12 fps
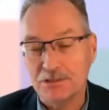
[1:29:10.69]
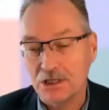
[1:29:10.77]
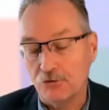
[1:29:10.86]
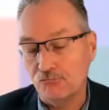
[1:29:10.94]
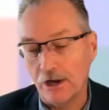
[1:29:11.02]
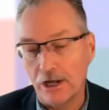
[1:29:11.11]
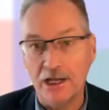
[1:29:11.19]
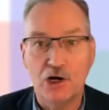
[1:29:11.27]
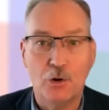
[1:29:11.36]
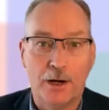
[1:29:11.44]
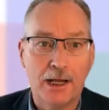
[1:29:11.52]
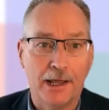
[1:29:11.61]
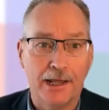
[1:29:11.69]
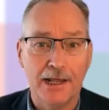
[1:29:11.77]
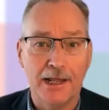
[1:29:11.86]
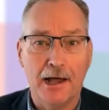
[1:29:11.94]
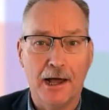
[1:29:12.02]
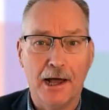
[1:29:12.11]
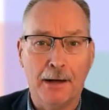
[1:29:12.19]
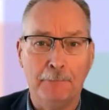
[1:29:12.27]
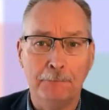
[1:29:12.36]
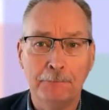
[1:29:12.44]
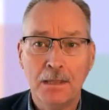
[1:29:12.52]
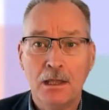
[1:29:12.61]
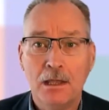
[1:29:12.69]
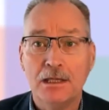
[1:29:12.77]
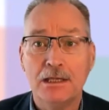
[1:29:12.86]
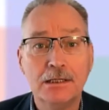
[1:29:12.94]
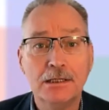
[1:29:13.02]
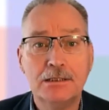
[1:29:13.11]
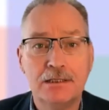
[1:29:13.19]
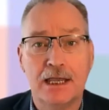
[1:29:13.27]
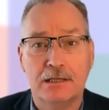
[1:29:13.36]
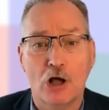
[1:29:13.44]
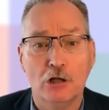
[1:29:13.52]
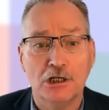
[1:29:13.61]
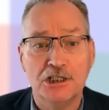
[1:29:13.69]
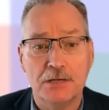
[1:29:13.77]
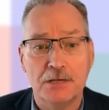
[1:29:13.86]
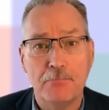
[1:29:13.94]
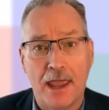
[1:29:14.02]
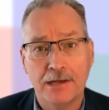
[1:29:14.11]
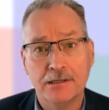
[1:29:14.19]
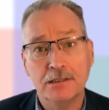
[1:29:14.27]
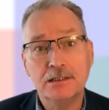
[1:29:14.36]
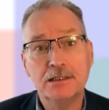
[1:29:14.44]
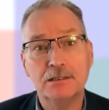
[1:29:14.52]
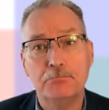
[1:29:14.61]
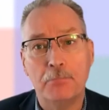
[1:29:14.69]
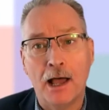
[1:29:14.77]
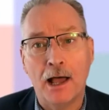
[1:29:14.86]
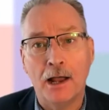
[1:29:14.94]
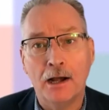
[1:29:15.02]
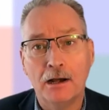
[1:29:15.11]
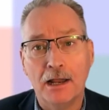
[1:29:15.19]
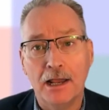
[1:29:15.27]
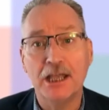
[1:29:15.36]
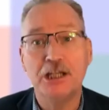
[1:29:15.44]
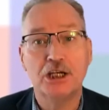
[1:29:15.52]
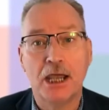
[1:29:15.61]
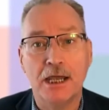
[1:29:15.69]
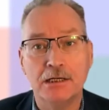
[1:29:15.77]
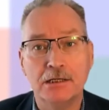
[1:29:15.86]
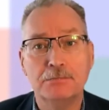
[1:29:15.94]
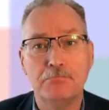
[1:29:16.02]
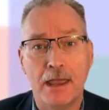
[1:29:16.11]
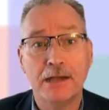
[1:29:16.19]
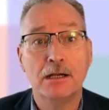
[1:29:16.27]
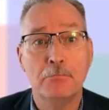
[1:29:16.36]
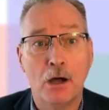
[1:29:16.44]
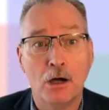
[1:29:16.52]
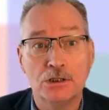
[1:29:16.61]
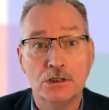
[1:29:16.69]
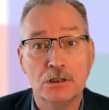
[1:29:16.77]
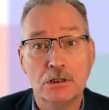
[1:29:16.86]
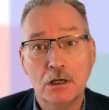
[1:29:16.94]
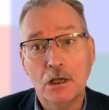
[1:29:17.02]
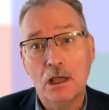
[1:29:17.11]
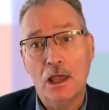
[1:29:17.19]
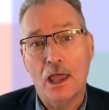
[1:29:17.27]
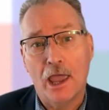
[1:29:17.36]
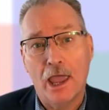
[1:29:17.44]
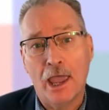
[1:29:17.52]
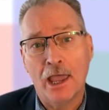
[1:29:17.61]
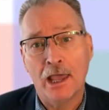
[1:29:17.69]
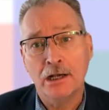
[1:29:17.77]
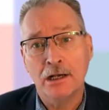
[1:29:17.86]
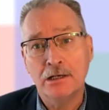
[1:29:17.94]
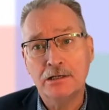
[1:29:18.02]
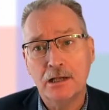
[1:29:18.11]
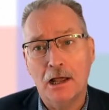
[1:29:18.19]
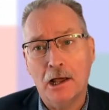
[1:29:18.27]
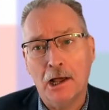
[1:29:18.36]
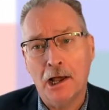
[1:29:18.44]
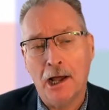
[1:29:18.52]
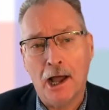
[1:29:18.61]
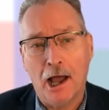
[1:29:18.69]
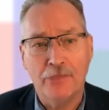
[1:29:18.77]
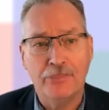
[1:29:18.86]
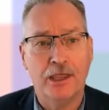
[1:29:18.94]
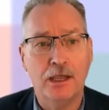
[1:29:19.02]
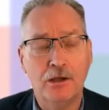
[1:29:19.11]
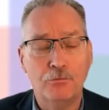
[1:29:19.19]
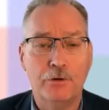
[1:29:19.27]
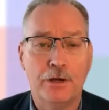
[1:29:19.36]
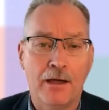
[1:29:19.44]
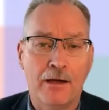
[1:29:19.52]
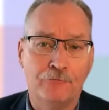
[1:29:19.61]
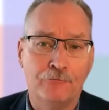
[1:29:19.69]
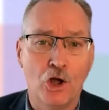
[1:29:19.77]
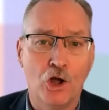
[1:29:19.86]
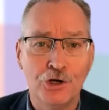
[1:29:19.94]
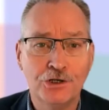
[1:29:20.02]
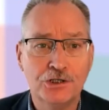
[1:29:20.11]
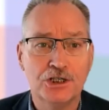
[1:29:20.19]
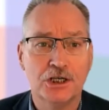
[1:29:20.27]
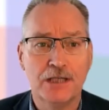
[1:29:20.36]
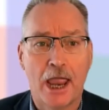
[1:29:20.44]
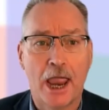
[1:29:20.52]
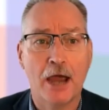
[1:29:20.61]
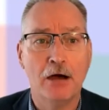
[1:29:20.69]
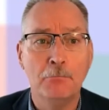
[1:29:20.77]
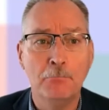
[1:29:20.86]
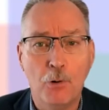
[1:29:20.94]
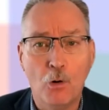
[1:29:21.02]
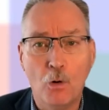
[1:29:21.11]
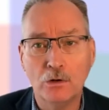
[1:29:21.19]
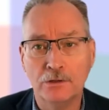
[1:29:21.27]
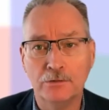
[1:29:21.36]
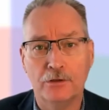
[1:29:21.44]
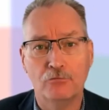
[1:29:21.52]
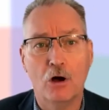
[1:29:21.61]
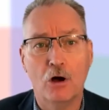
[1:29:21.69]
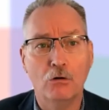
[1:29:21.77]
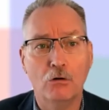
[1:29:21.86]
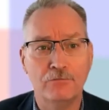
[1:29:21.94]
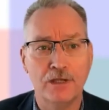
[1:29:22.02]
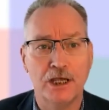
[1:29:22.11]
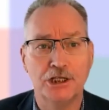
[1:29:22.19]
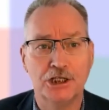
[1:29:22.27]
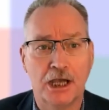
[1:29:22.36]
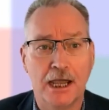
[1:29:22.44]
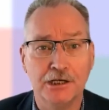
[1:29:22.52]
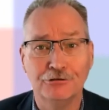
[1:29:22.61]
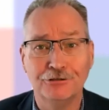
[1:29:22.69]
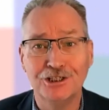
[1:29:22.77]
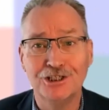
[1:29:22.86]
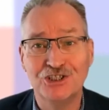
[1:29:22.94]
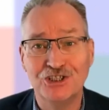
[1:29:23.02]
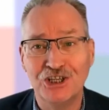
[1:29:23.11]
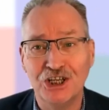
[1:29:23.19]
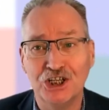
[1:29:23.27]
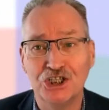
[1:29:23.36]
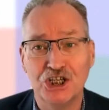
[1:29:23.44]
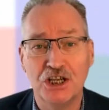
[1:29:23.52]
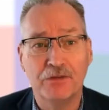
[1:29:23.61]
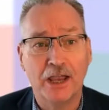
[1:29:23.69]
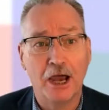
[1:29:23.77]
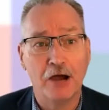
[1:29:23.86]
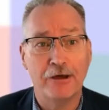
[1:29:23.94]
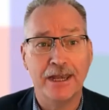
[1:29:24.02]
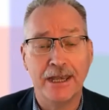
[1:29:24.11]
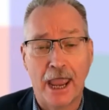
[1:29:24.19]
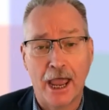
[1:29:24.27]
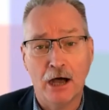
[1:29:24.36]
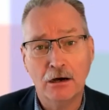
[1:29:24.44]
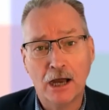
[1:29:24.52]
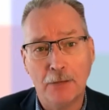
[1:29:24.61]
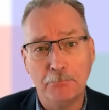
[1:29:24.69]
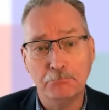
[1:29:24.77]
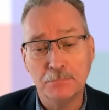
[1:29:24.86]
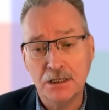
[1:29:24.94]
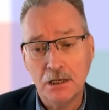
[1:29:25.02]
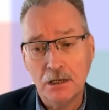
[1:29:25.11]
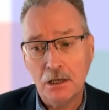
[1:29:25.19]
So really quickly, yes, technology matters, but educators matter most. And I think we have learned just how important the role of the educator is in achieving our end outcomes.